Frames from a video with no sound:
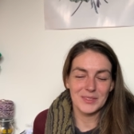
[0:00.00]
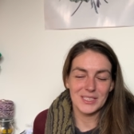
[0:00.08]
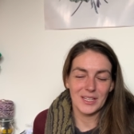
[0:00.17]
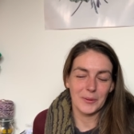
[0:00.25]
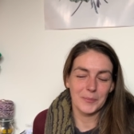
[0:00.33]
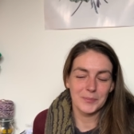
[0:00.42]

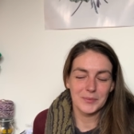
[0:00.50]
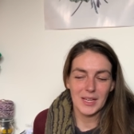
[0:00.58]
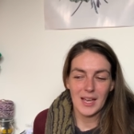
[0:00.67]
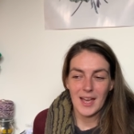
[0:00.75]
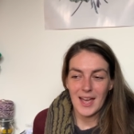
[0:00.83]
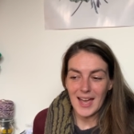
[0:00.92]
So
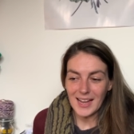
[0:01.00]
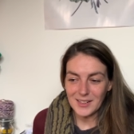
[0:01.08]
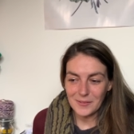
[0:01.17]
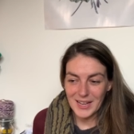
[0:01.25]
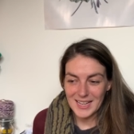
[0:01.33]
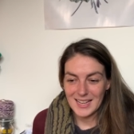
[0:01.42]

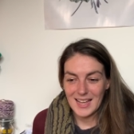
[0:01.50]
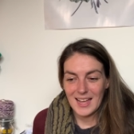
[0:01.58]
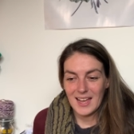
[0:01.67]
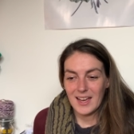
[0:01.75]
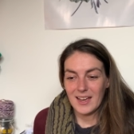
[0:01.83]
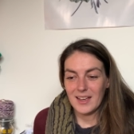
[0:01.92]
anyway,
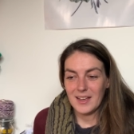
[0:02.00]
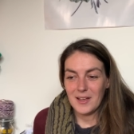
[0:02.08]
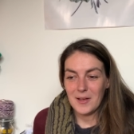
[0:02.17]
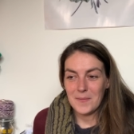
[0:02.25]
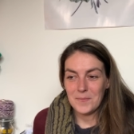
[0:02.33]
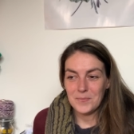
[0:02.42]

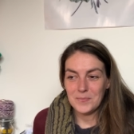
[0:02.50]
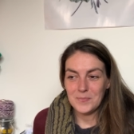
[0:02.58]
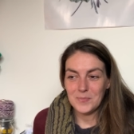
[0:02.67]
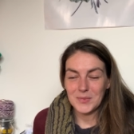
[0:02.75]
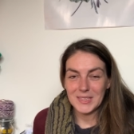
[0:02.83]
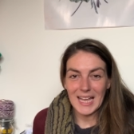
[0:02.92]

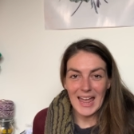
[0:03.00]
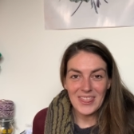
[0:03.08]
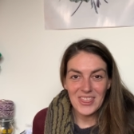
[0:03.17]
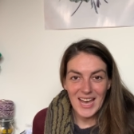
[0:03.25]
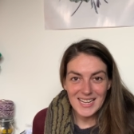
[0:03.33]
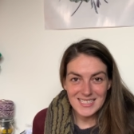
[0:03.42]

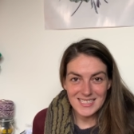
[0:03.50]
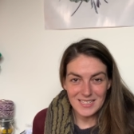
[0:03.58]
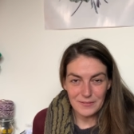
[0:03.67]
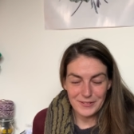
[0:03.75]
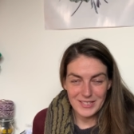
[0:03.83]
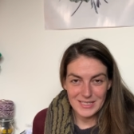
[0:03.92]
That's
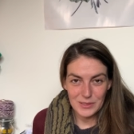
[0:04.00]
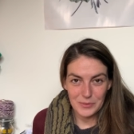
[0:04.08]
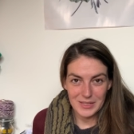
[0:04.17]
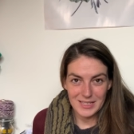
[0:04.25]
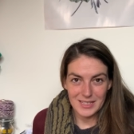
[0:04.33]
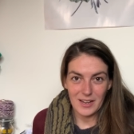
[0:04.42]
it for this
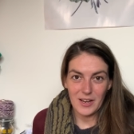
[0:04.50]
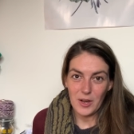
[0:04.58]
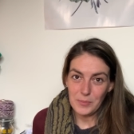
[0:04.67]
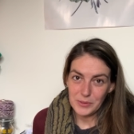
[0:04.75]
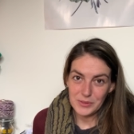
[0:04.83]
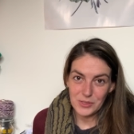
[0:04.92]
week. I
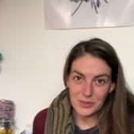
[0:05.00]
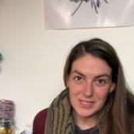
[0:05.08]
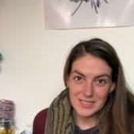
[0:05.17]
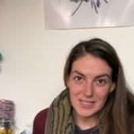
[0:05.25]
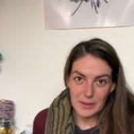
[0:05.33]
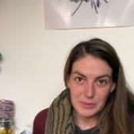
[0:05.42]
hope you enjoyed
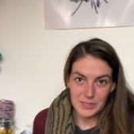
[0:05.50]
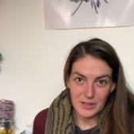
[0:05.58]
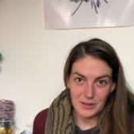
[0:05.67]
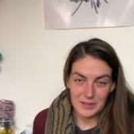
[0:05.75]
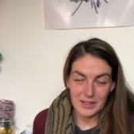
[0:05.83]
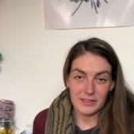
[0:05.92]
this
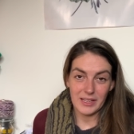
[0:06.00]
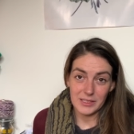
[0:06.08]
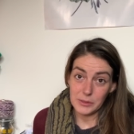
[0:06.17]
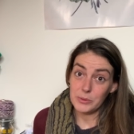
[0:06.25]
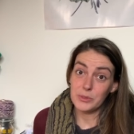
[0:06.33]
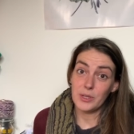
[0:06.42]
episode.
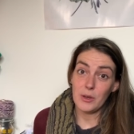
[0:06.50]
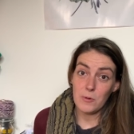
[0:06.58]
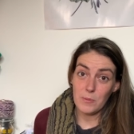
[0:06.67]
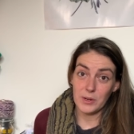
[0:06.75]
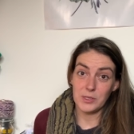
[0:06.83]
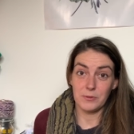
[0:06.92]
Thank you so
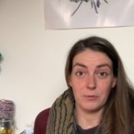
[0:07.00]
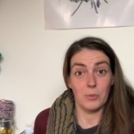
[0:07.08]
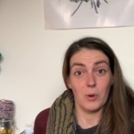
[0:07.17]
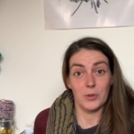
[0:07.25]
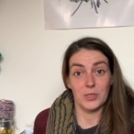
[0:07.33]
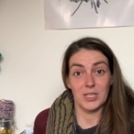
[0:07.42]
much for
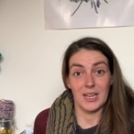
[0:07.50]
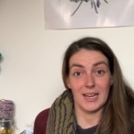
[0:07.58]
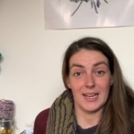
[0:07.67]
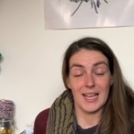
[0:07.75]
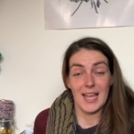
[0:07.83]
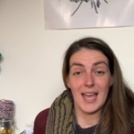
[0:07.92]

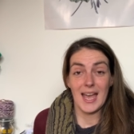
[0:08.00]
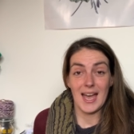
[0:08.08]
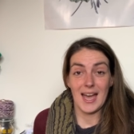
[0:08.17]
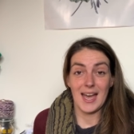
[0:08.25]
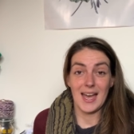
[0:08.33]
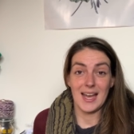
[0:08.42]
watching,
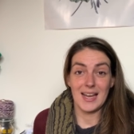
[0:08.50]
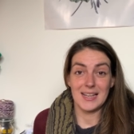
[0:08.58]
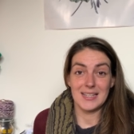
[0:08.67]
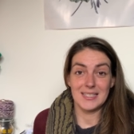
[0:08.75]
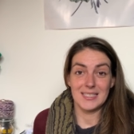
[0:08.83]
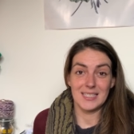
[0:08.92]

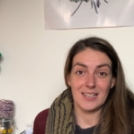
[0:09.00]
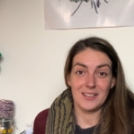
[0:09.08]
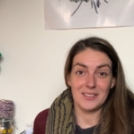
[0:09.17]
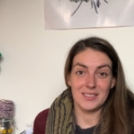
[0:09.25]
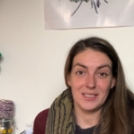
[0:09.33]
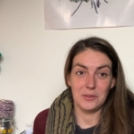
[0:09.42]
and
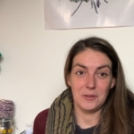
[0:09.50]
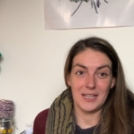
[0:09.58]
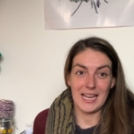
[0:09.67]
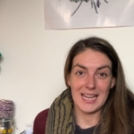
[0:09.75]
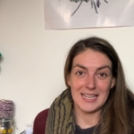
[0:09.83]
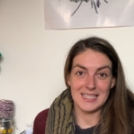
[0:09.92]
I'll see you
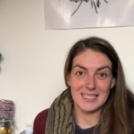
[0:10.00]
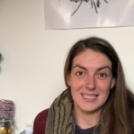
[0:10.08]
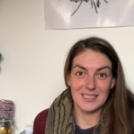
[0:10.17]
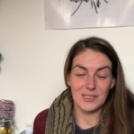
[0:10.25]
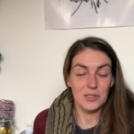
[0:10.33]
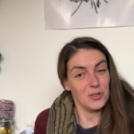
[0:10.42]
again
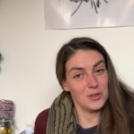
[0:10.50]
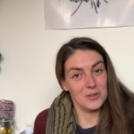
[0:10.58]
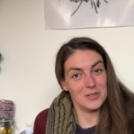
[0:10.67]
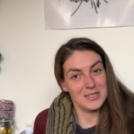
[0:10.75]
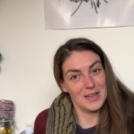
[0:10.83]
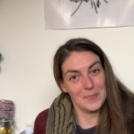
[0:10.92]
soon.